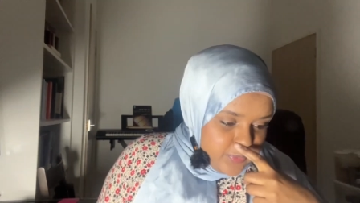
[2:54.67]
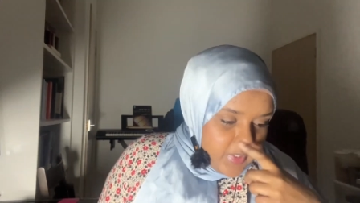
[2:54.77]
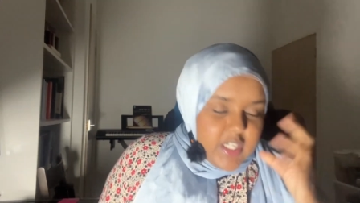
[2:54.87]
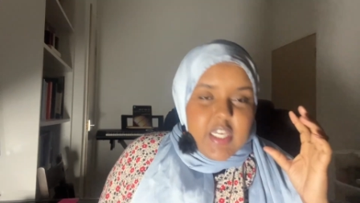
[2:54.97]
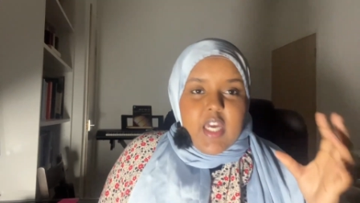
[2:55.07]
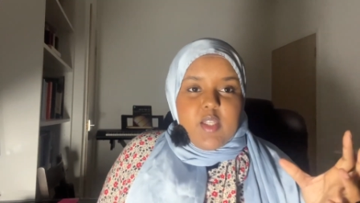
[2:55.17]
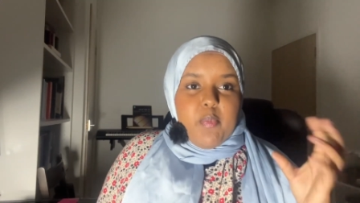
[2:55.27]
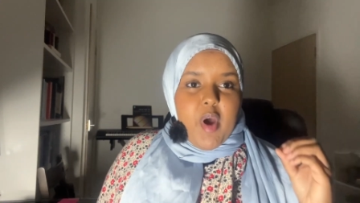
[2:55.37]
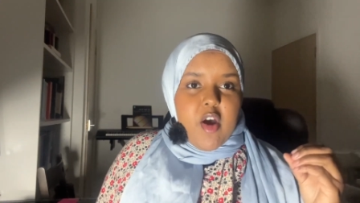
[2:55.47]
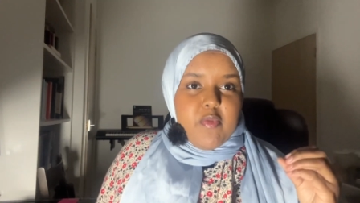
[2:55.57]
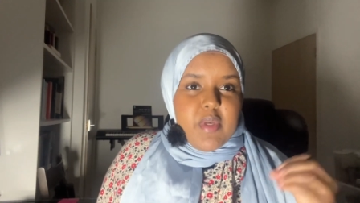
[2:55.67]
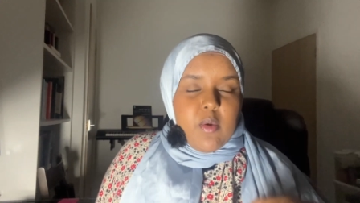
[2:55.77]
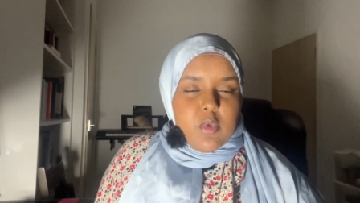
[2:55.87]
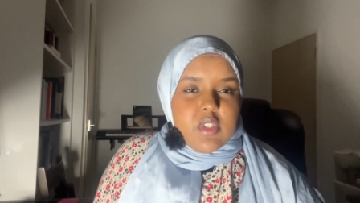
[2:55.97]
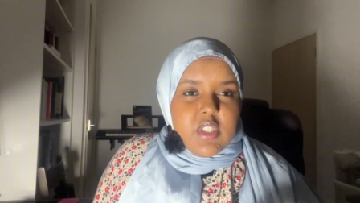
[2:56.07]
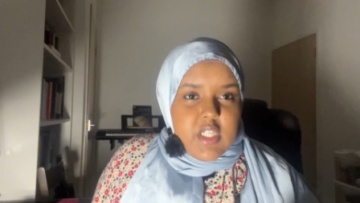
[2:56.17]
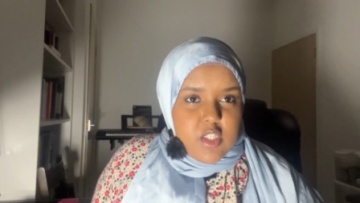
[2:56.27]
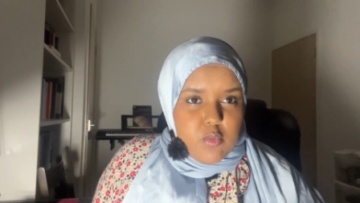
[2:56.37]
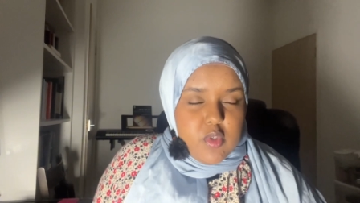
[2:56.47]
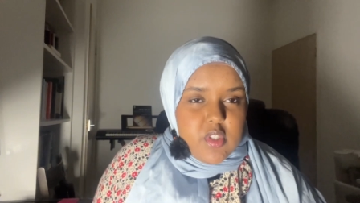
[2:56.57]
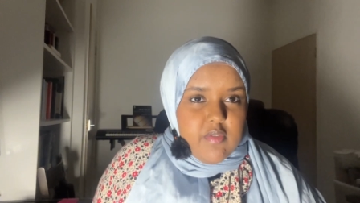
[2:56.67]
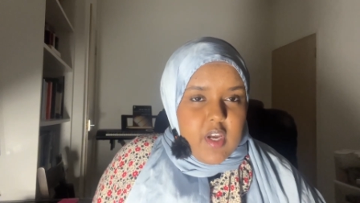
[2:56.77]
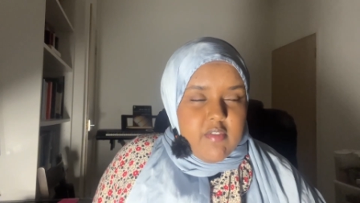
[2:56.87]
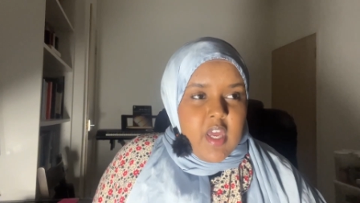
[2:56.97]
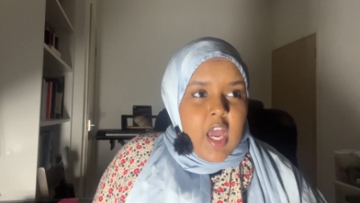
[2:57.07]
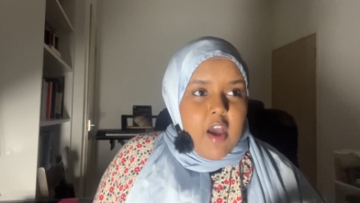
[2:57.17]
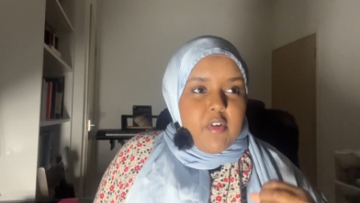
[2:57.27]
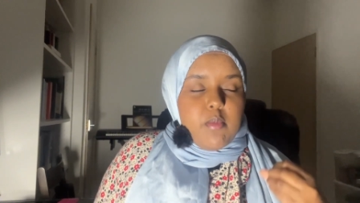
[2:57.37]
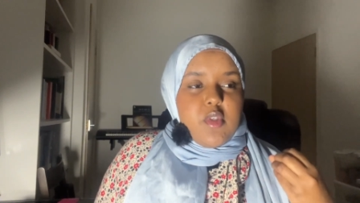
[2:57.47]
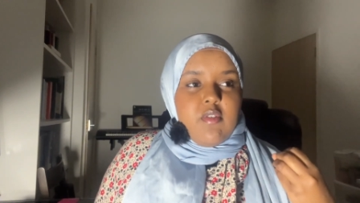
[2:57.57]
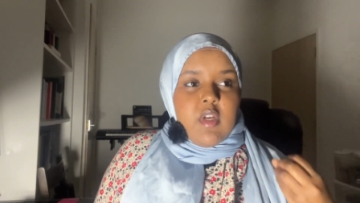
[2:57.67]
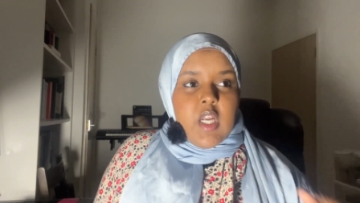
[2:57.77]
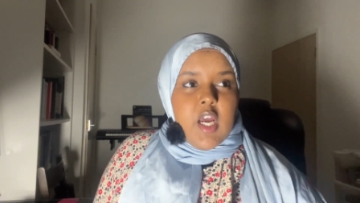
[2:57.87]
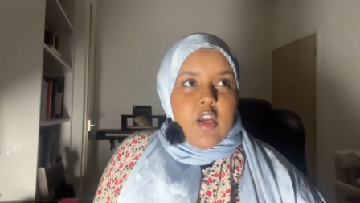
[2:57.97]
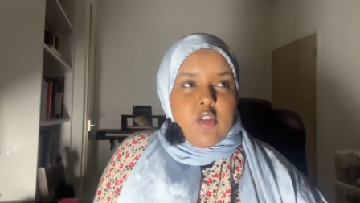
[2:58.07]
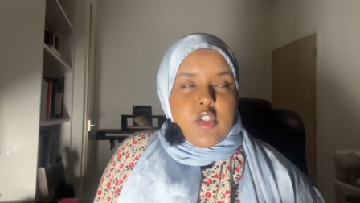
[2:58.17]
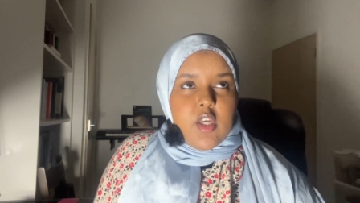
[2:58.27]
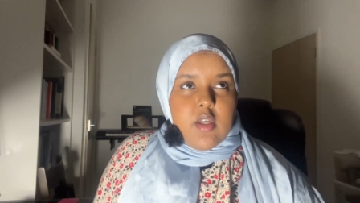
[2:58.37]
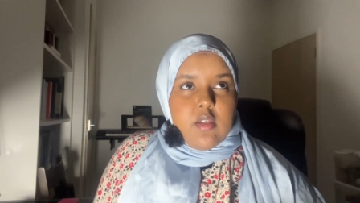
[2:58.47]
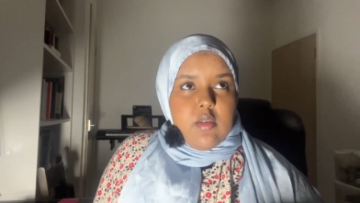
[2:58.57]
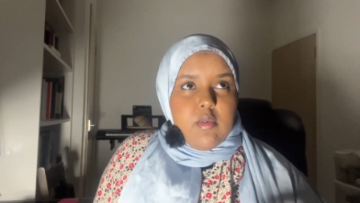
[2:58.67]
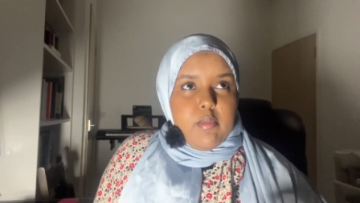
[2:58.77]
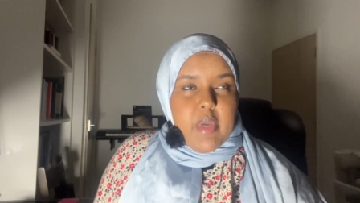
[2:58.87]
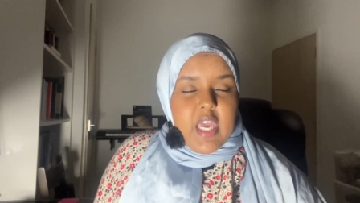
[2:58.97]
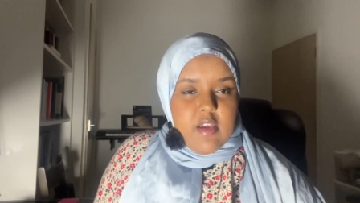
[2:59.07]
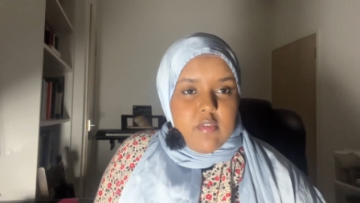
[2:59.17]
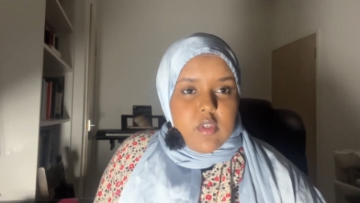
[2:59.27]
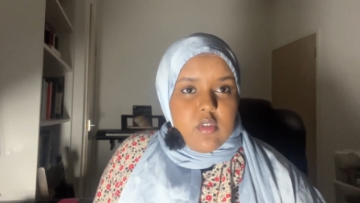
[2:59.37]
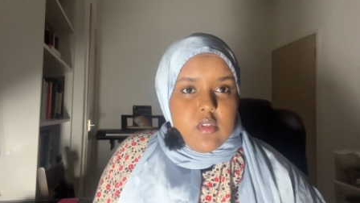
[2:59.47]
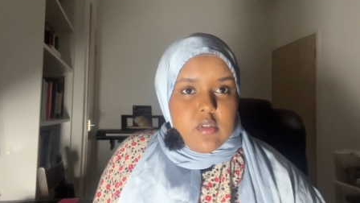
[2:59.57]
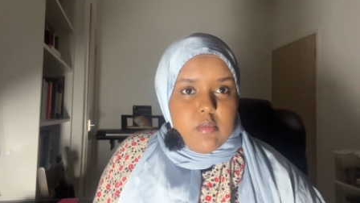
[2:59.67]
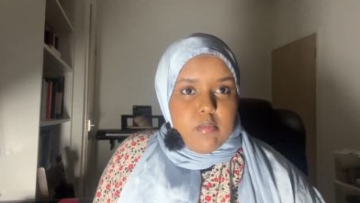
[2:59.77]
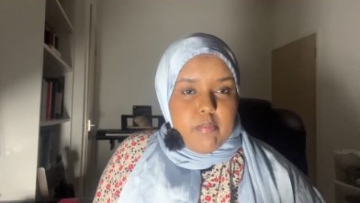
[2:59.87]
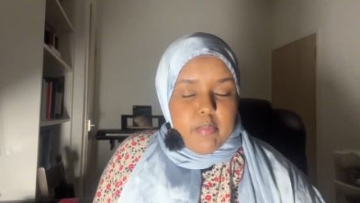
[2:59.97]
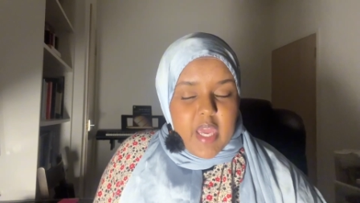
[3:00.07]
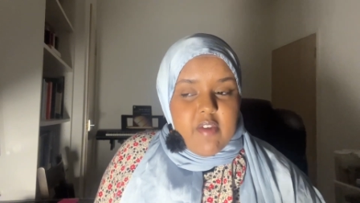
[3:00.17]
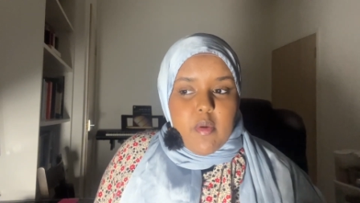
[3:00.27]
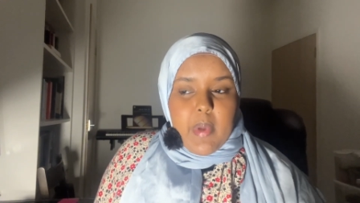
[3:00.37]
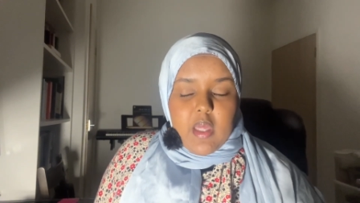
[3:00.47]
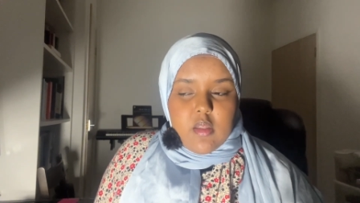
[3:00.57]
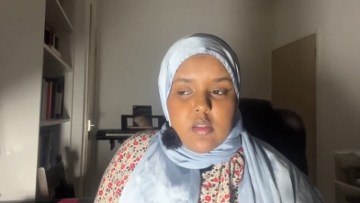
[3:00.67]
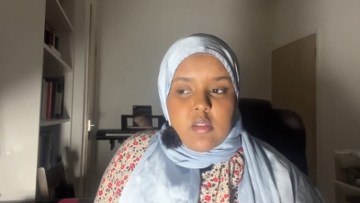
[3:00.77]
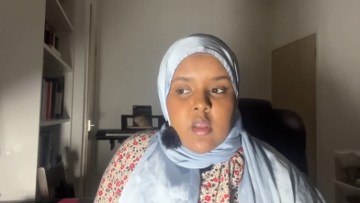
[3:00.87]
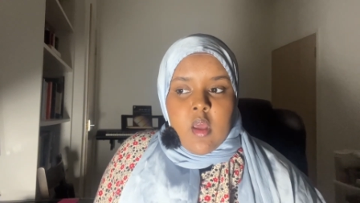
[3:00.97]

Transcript: Yeah, the part of me that wants to stay small and survive. I've come to rely on certain behavior patterns,